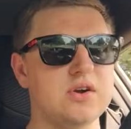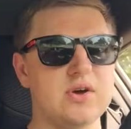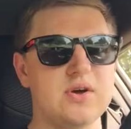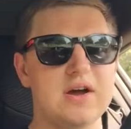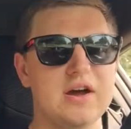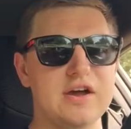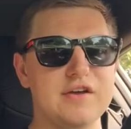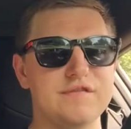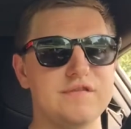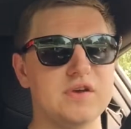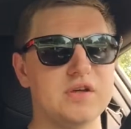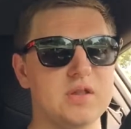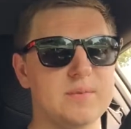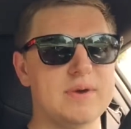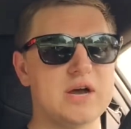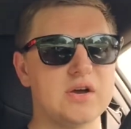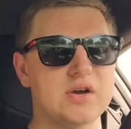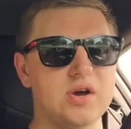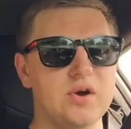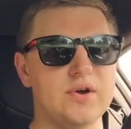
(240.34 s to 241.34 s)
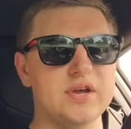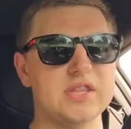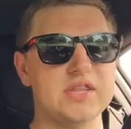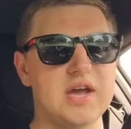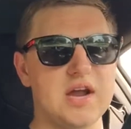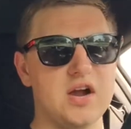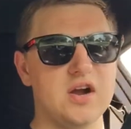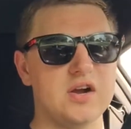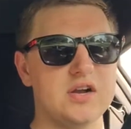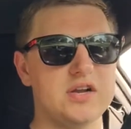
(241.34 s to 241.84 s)
know how I feel about going
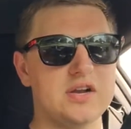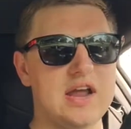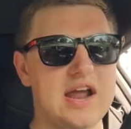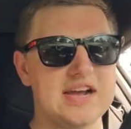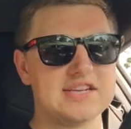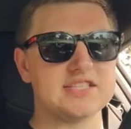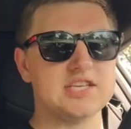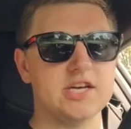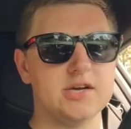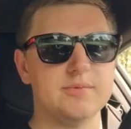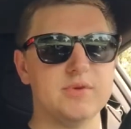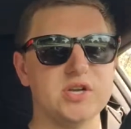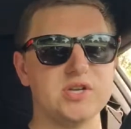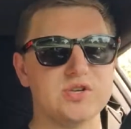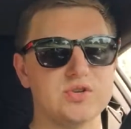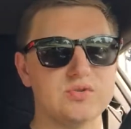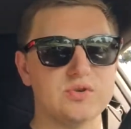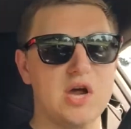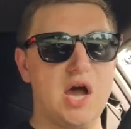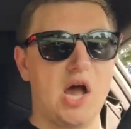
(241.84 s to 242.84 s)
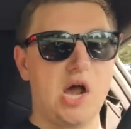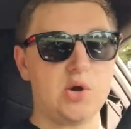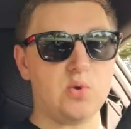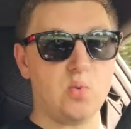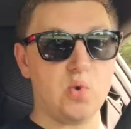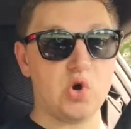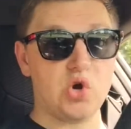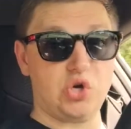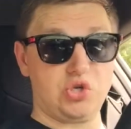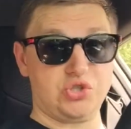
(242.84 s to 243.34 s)
there and asking them to do
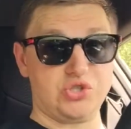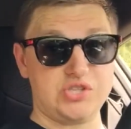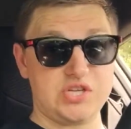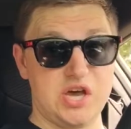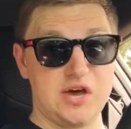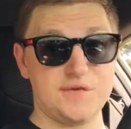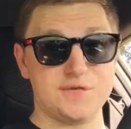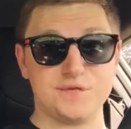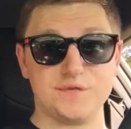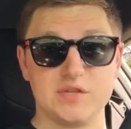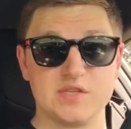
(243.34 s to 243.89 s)
non-work stuff.